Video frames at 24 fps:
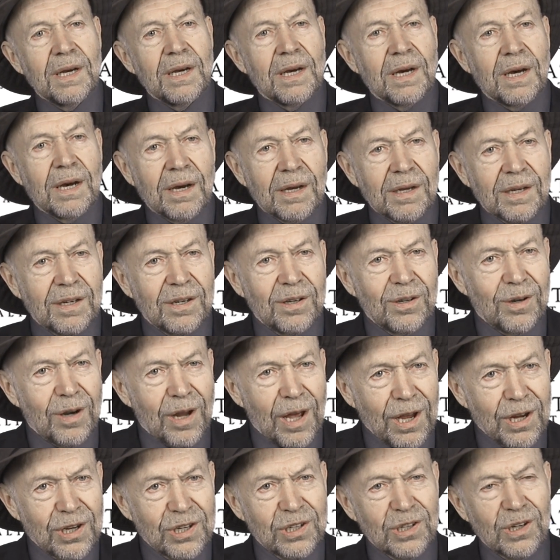uh,
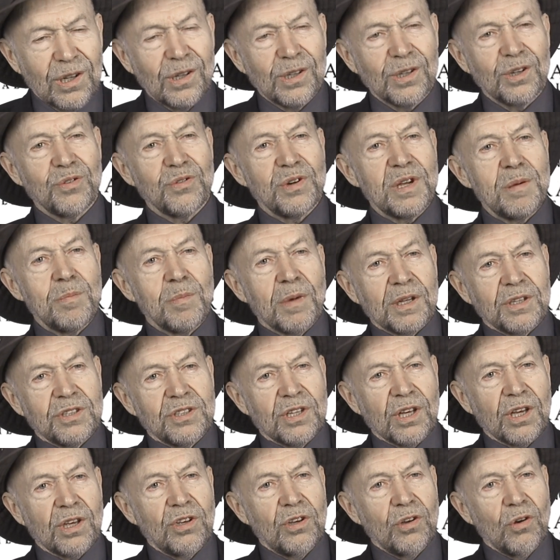international agreements,
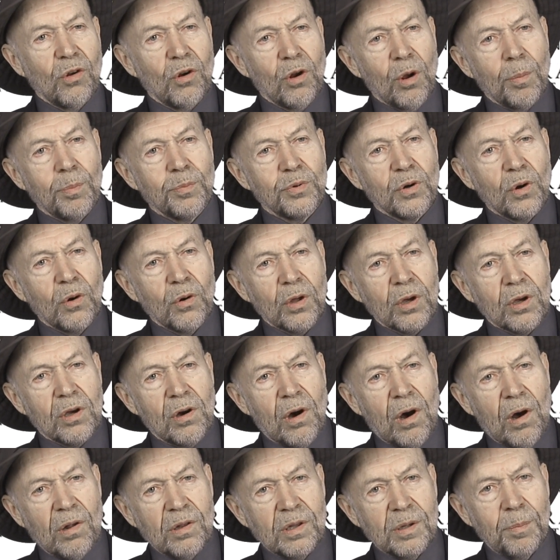the Kyoto
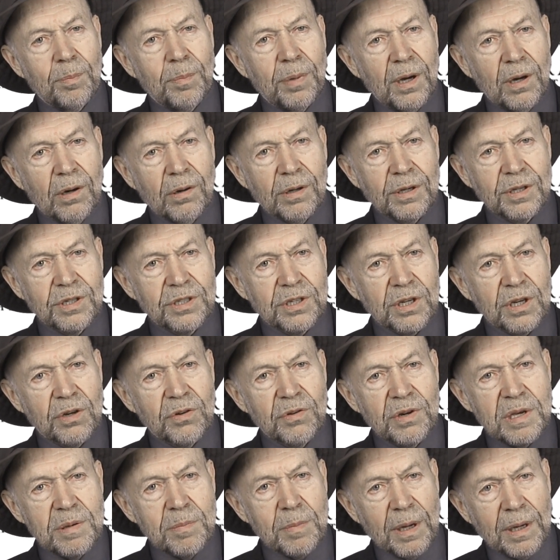Protocol, the Paris
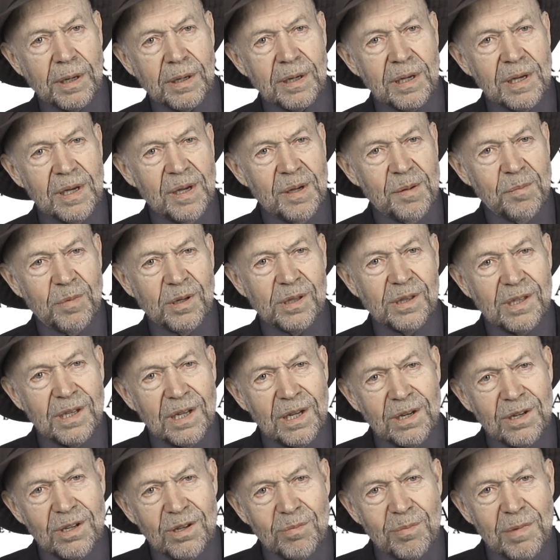Agreement, but
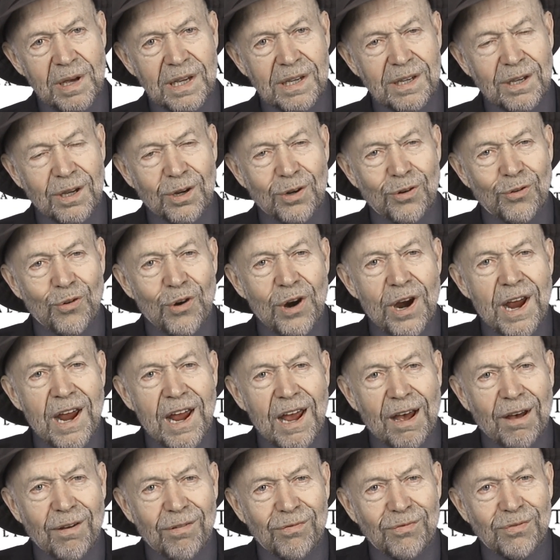then you make a
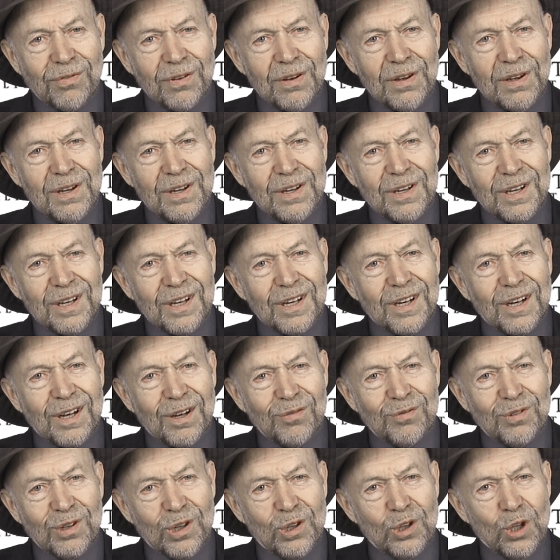graph
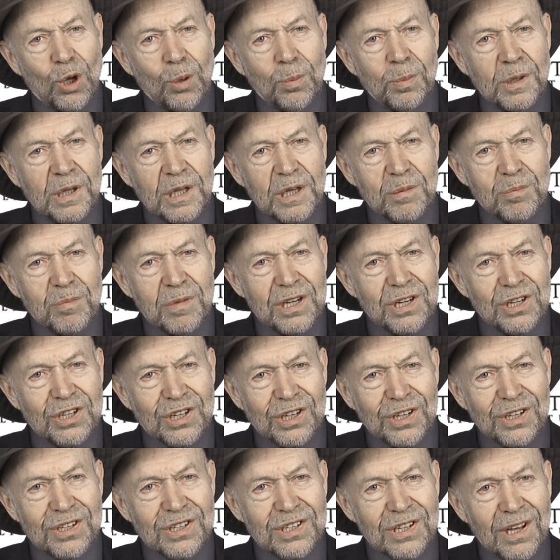of the global
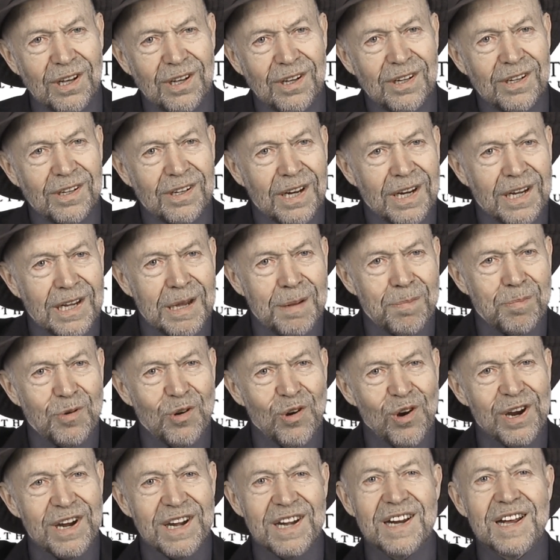emissions, they keep
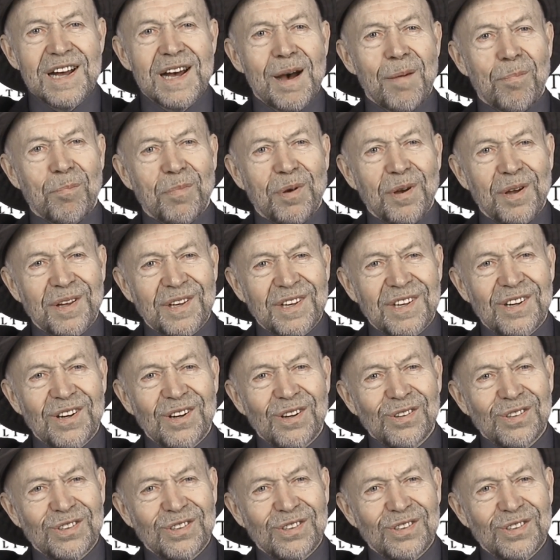going up. You know,